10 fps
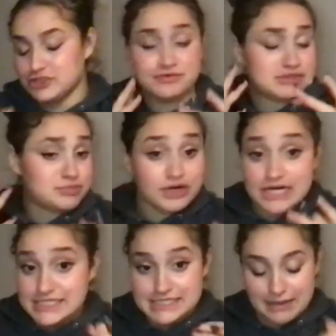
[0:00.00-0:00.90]
so it's
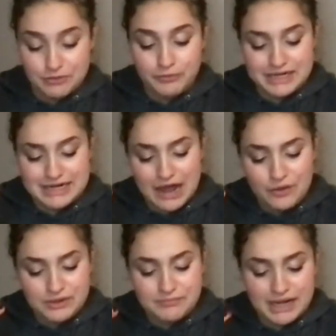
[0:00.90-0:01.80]
pretty stable, but now
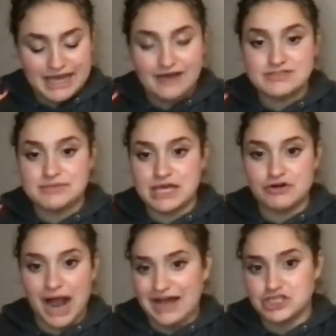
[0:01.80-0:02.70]
we might have some
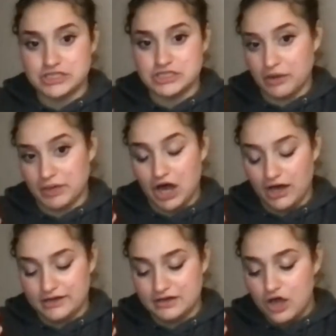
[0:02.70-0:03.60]
interactions going
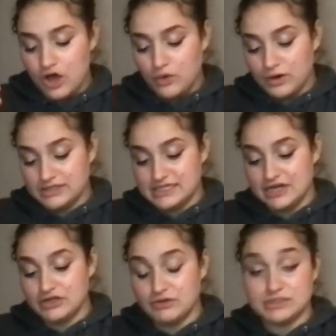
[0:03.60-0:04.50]
on, whereas
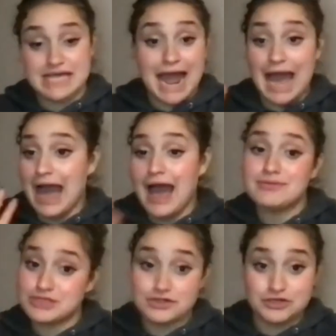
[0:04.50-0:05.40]
here there was
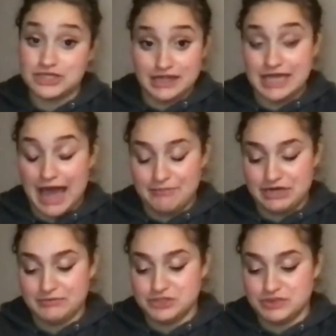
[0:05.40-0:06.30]
absolutely nothing
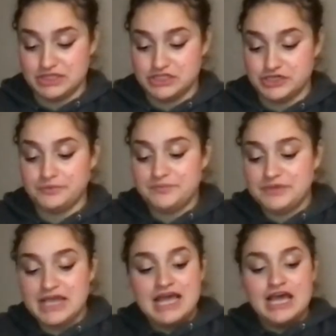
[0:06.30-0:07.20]
happening between the two.
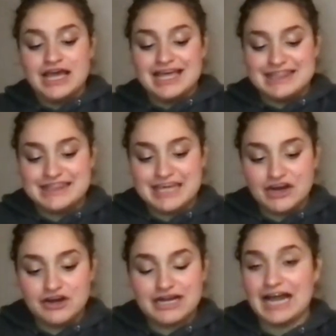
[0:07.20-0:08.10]

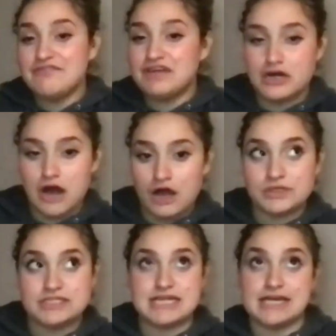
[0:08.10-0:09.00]
They're kind of in an
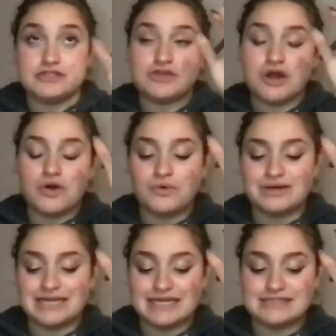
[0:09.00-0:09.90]
awkward state. So
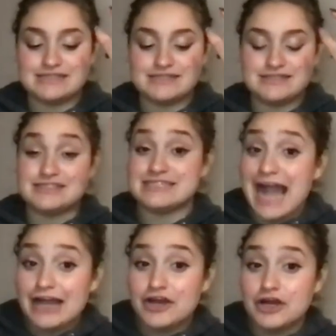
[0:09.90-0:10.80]
it's
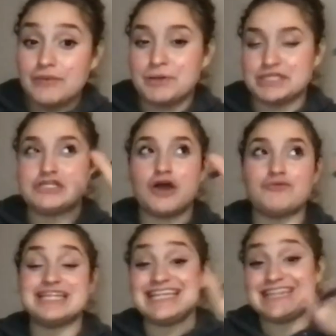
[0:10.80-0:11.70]
staggered, but it's not
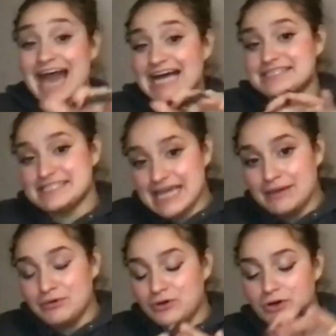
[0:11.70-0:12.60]
really that
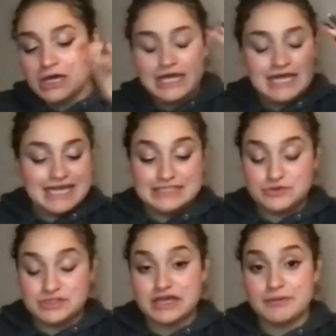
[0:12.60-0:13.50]
stable. So
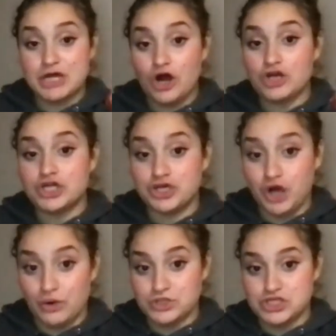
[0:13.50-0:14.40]
it's going to be called
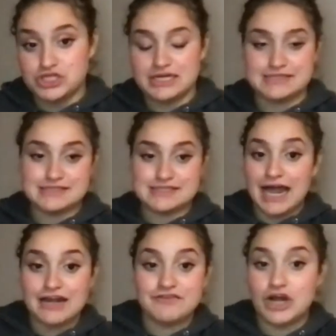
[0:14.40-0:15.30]
gauche. It's
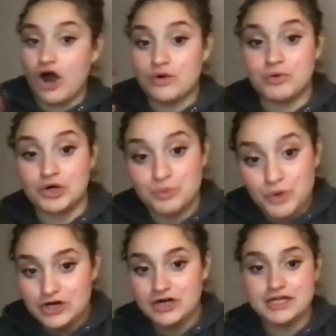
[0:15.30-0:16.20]
kind of an awkward
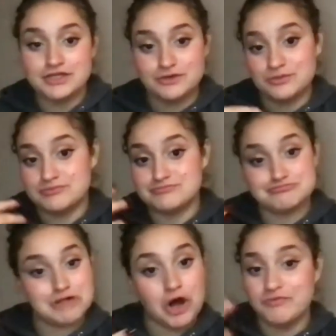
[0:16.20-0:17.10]
word.
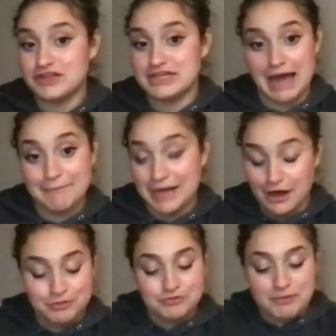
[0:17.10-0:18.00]
Hopefully that might
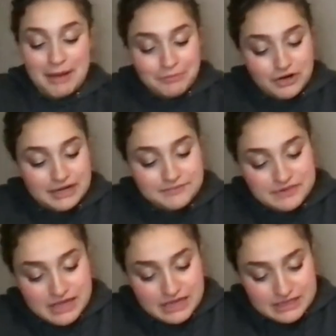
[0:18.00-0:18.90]
help you remember it.
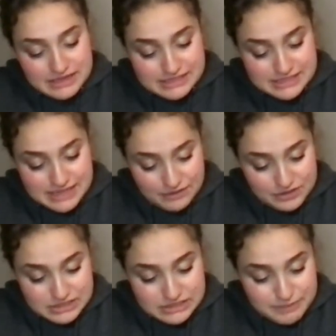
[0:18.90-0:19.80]
This is how it
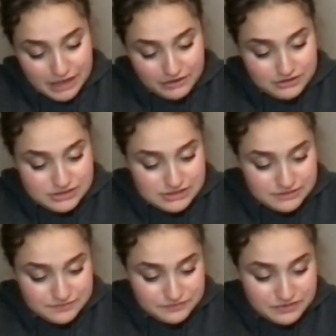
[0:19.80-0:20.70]
is spelled.
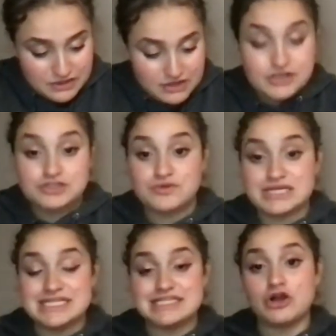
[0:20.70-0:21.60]
So
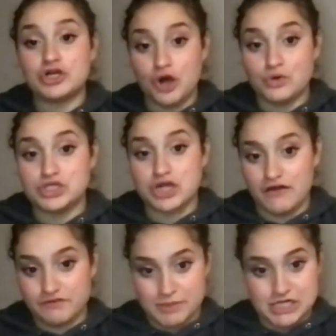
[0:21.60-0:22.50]
this is our gauche
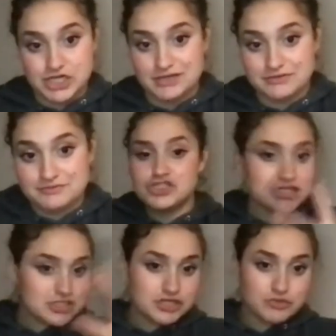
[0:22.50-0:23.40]
conformation.
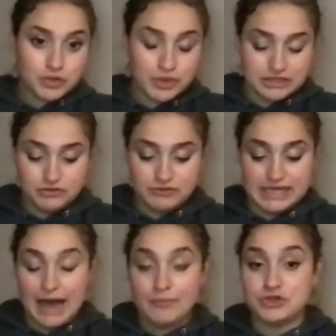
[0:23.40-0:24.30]
Just to do a quick little
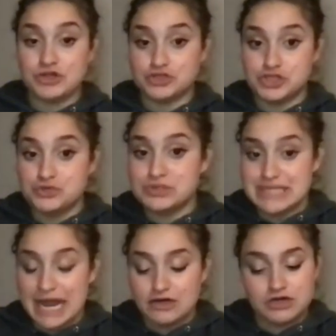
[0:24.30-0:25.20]
recap with our two
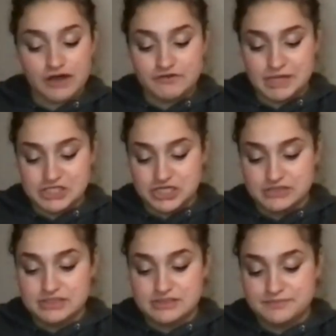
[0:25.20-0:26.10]
staggered
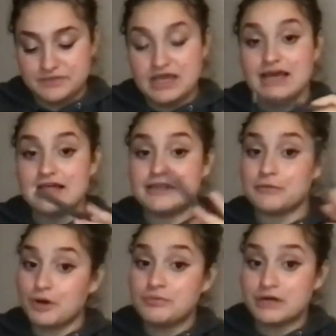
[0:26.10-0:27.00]
conformations, they're
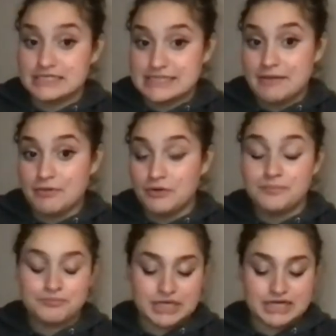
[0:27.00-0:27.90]
both pretty stable
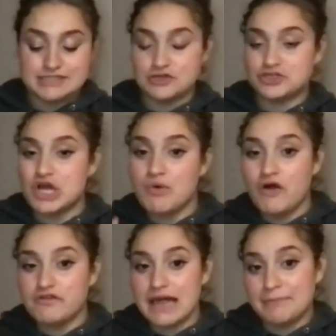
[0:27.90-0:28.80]
because there's no
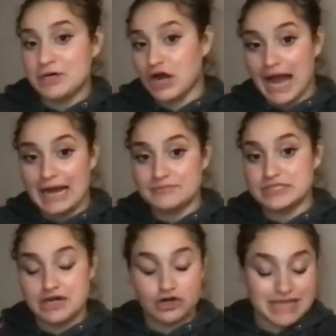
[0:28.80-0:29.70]
overlap in our atoms
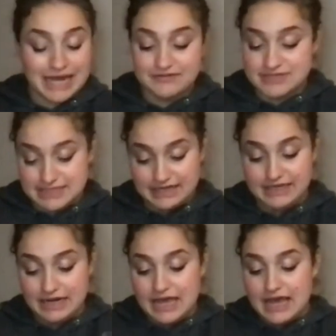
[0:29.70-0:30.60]
in our line of
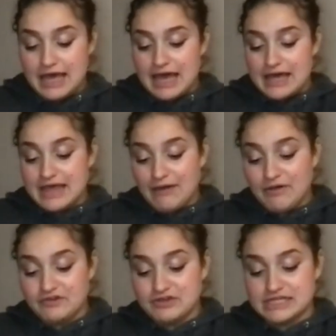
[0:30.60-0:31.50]
sight.
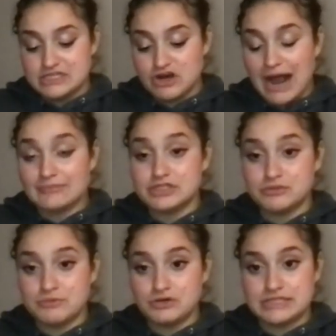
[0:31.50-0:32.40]
However, this is our absolute
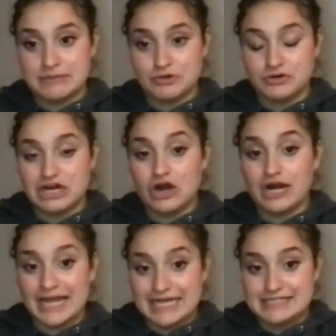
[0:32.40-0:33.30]
most stable,
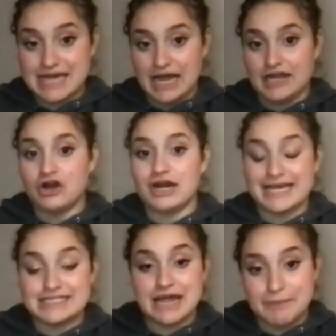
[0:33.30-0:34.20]
our
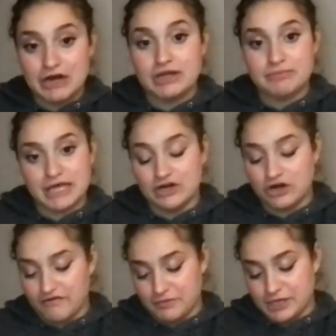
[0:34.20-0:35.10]
anti-periplanar
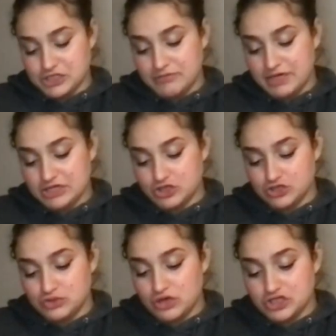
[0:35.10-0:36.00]
conformation, because our
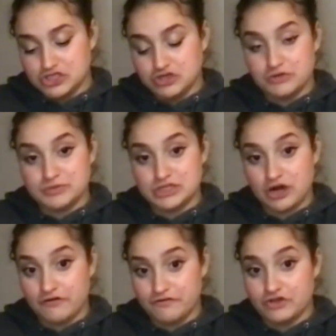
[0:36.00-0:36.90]
two largest groups
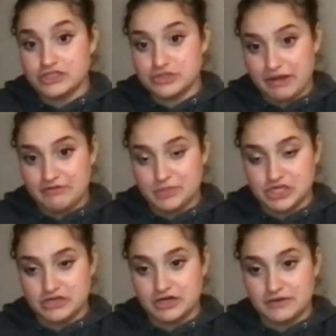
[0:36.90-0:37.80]
are furthest away from each
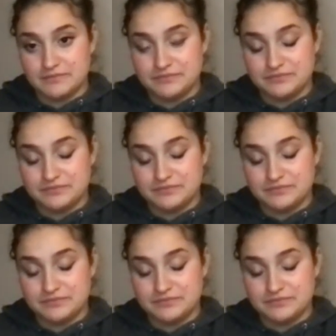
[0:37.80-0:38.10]
other.